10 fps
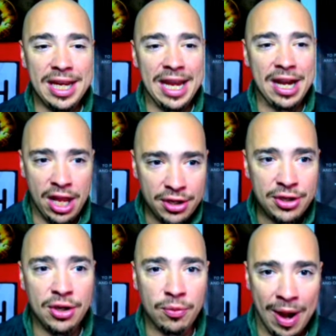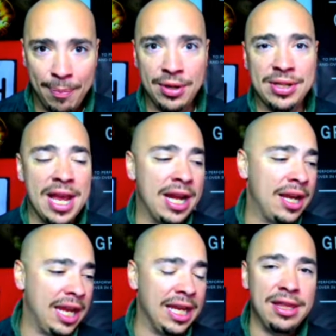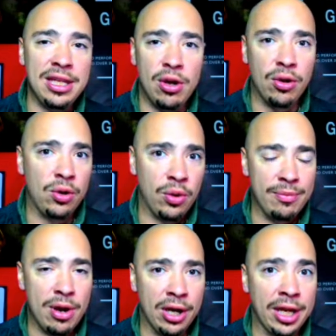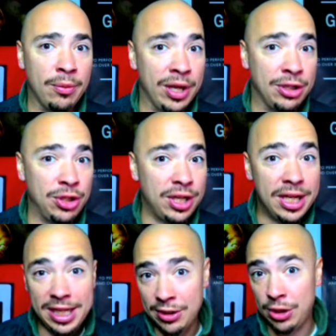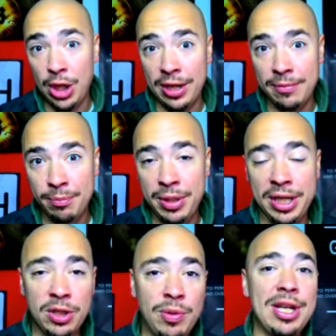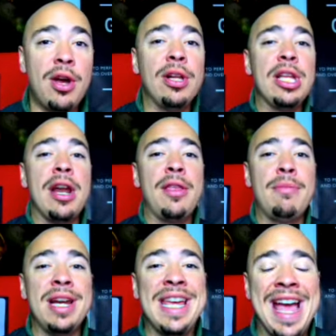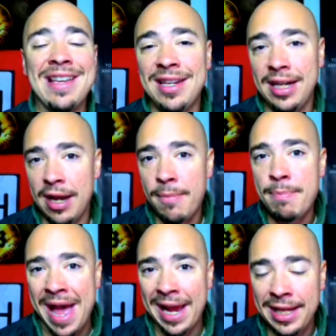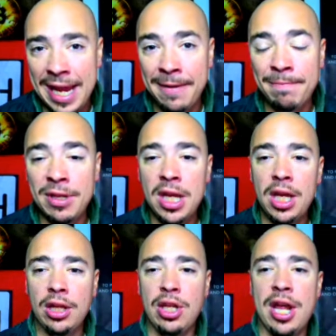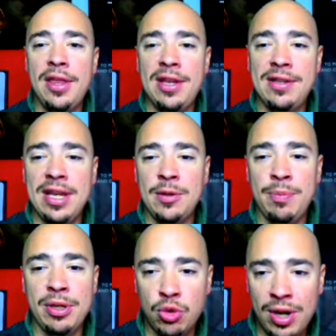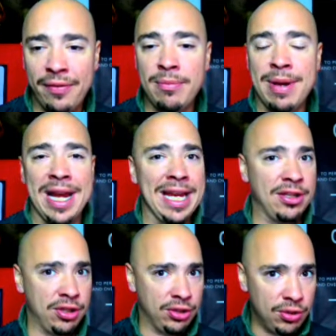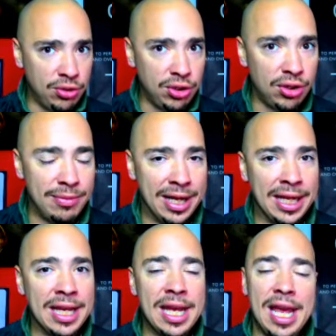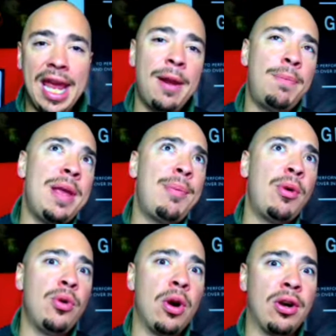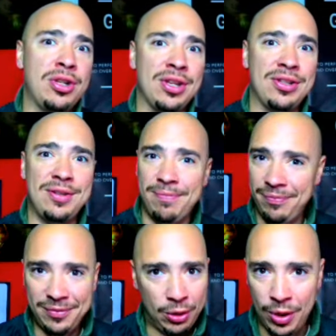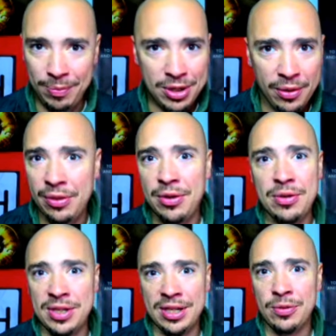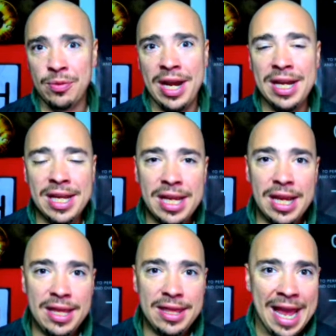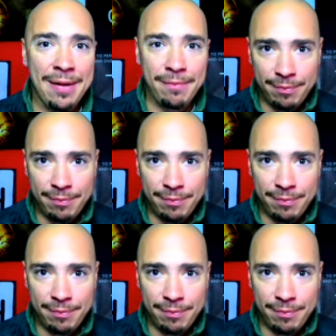and underrepresented in the altcoin market, which is good because we know a lot of the money hasn't come back yet. A lot of this has been driven by institutional money and people who are just crypto enthusiasts, right? That